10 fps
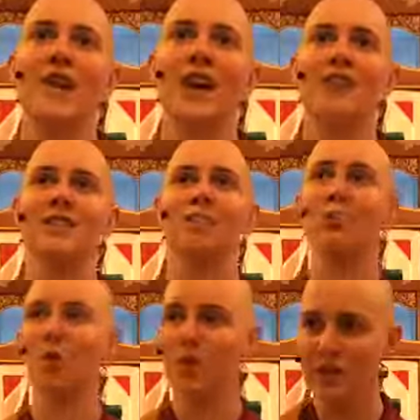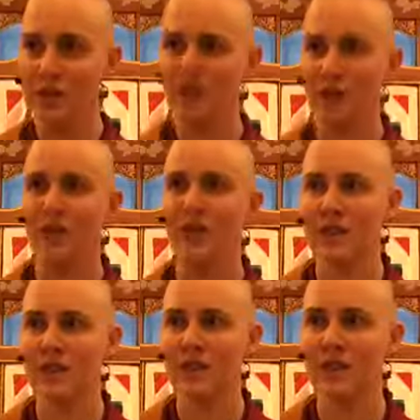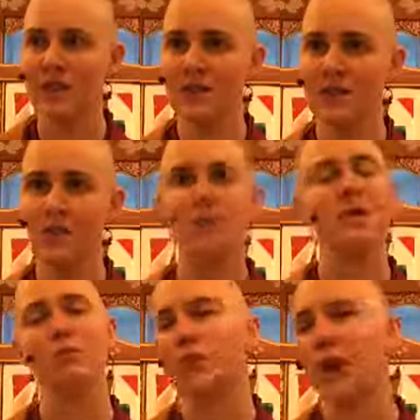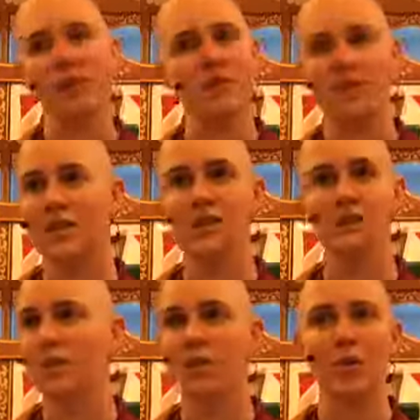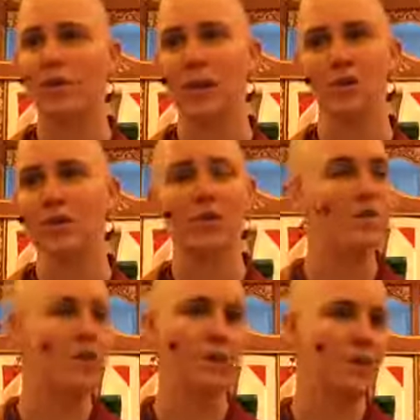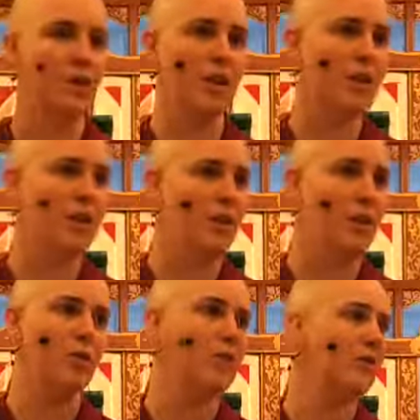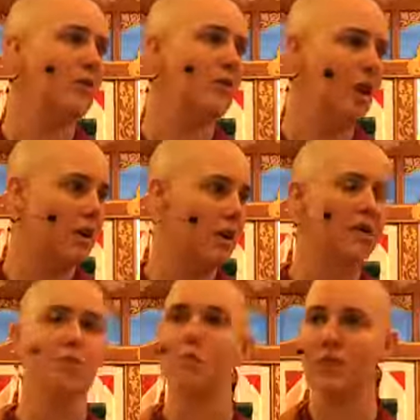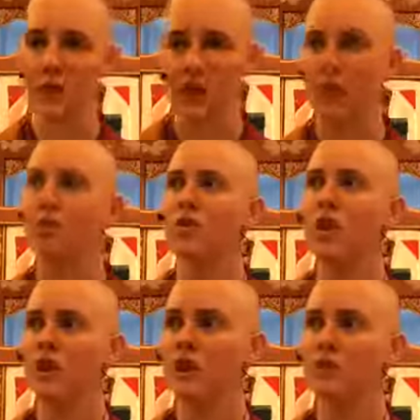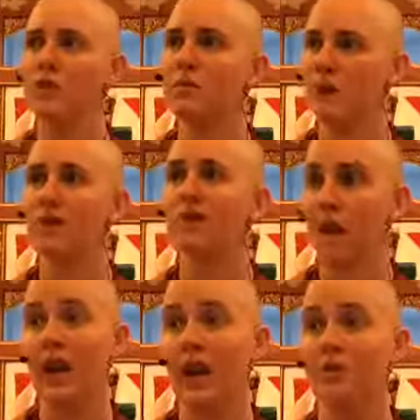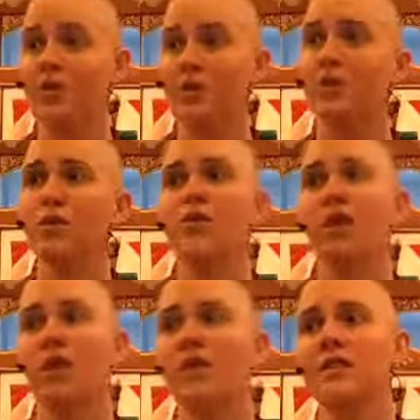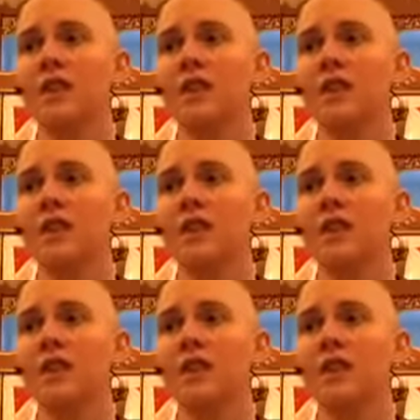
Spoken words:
tons more suffering than this, we'd be oppressed and we wouldn't be able to do anything with it, right? We'd be exhausted, we'd be downtrodden, we'd be not able to move with it.